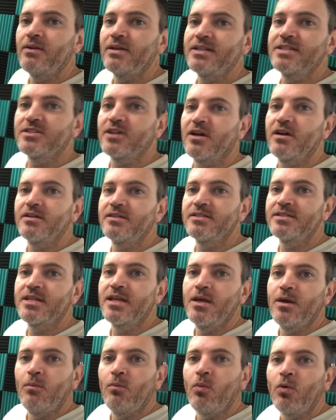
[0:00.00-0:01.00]
Let's cause
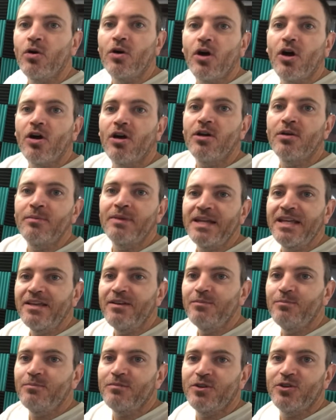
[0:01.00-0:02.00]
more
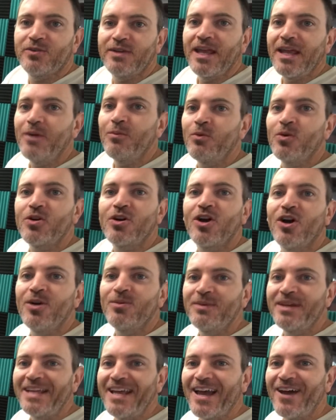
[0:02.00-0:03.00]
harmony, create more
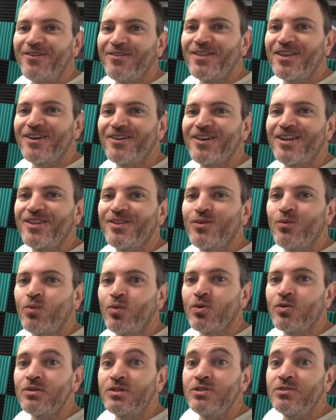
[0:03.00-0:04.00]
harmony out there in the
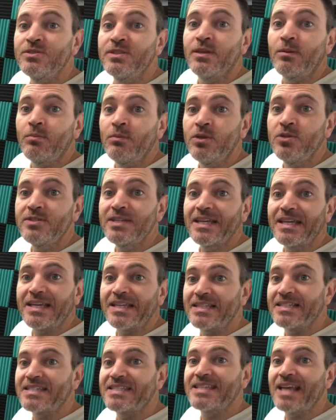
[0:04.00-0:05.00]
world using music
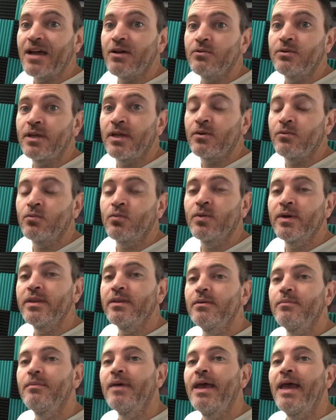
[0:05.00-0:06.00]
and sound and
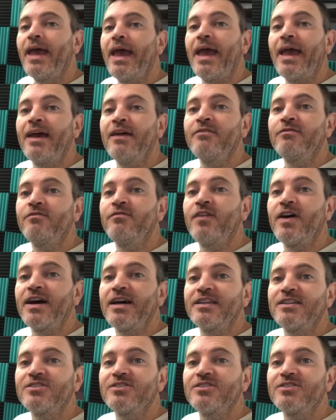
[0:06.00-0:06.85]
rhythm and fun.